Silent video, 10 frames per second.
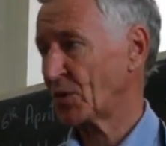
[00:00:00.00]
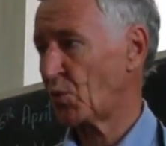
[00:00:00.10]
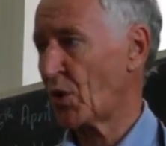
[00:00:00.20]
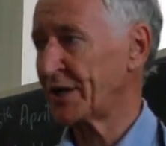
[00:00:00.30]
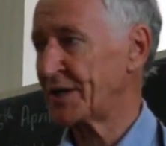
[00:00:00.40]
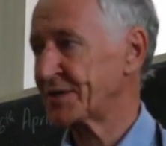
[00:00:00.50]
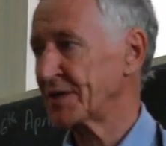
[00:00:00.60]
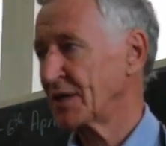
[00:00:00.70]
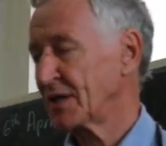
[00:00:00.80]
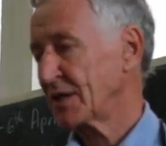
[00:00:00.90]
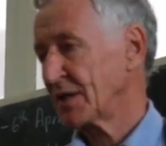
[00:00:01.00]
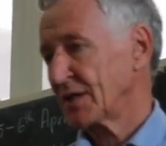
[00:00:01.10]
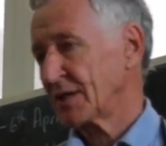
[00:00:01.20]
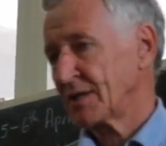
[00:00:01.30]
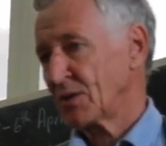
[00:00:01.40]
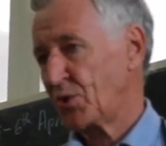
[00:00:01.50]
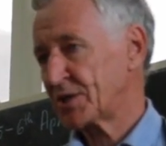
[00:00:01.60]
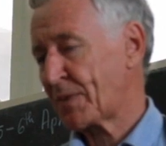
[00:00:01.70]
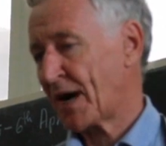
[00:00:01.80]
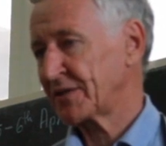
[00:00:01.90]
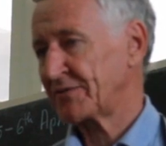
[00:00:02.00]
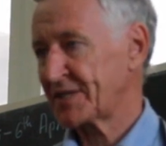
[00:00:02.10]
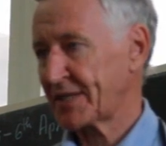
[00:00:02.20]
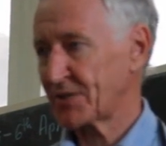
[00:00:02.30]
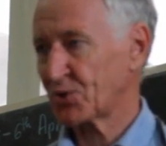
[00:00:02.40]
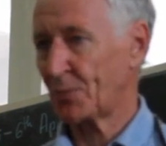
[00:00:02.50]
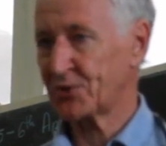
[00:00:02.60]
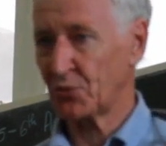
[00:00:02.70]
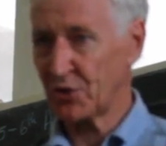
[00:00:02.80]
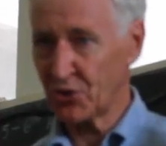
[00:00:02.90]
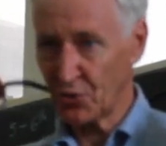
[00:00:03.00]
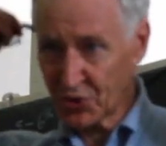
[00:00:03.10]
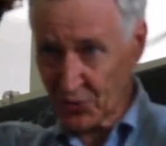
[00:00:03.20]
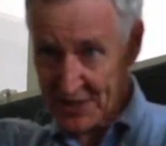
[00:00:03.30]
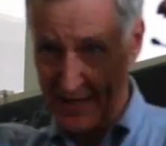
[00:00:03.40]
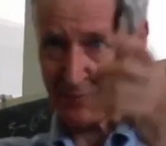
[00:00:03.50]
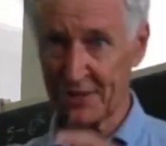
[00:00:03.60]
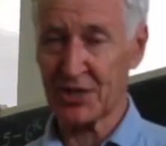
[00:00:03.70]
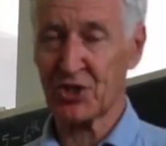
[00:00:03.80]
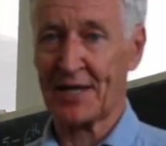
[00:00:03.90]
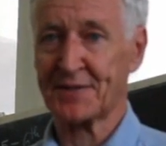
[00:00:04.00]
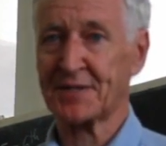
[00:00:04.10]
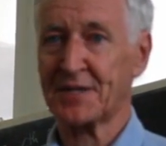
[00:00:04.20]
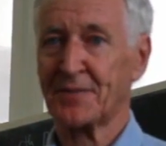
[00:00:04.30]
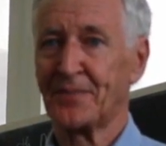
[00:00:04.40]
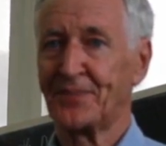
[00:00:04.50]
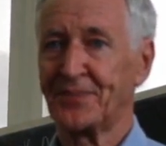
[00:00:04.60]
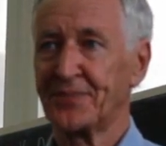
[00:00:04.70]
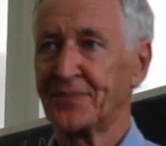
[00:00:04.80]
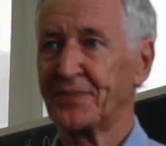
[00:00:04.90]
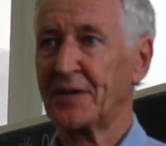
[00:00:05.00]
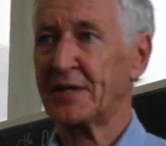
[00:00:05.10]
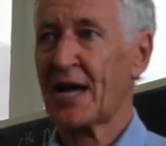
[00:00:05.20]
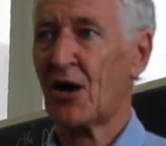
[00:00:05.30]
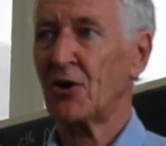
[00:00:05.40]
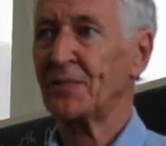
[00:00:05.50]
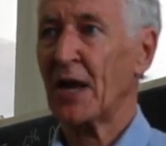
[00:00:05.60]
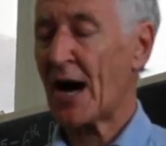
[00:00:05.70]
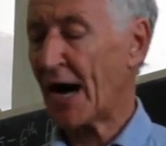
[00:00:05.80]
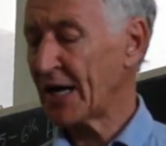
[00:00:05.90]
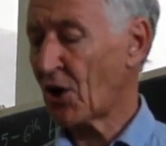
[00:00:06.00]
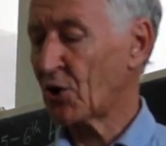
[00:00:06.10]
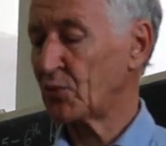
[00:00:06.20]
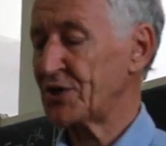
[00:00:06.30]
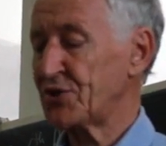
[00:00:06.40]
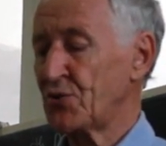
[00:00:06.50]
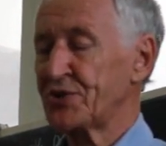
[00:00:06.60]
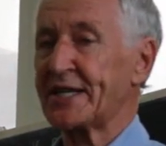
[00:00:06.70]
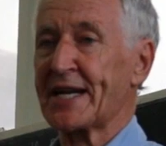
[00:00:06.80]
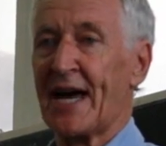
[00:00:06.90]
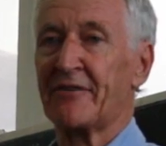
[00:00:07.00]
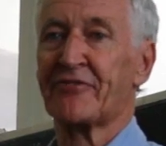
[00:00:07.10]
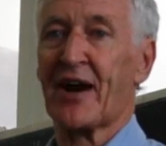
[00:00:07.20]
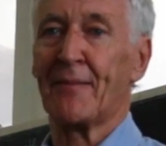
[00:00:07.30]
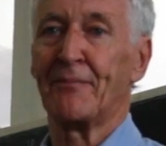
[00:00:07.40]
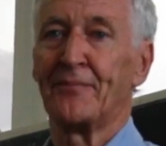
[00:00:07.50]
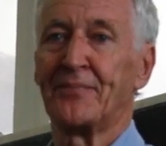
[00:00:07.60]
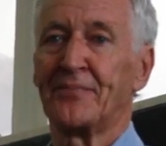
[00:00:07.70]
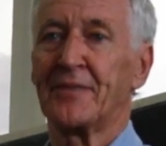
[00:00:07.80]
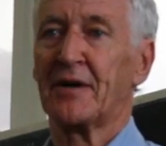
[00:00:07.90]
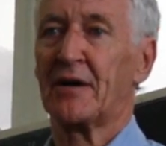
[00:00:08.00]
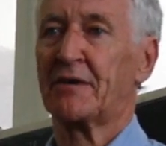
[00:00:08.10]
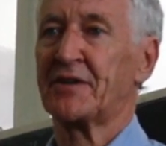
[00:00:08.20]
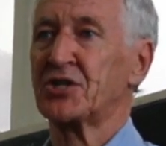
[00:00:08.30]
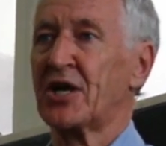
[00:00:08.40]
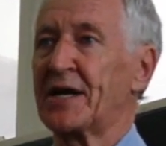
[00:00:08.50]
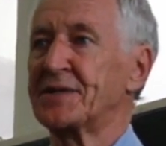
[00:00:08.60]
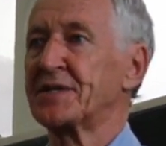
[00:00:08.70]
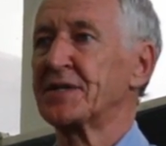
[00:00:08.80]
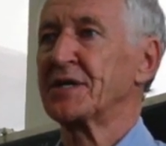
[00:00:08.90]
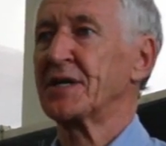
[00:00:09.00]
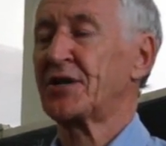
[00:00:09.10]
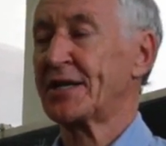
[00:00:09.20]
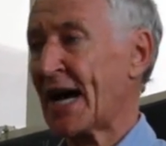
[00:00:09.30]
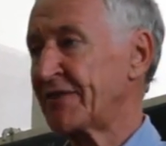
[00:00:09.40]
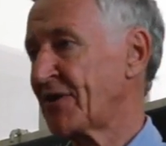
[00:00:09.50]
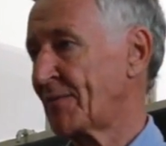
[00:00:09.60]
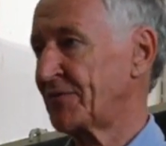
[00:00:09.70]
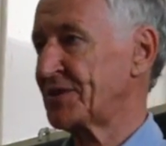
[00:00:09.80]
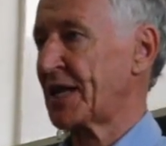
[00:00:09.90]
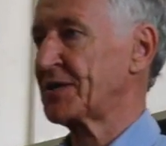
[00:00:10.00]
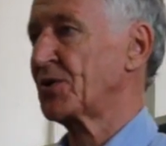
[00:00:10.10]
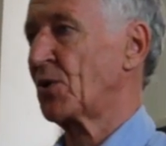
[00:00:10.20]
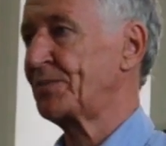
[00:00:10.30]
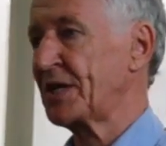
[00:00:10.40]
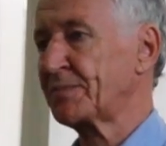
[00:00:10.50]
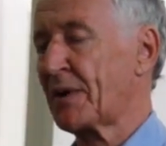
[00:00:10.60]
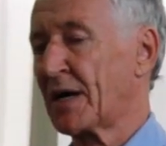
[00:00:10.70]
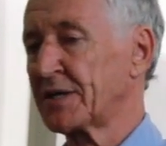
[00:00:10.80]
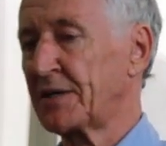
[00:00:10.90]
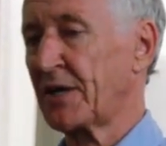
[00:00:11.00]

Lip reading: One is, which part of the stethoscope do we use to examine the chest? Now, I always use the diaphragm of the chest, the diaphragm of the stethoscope, this part.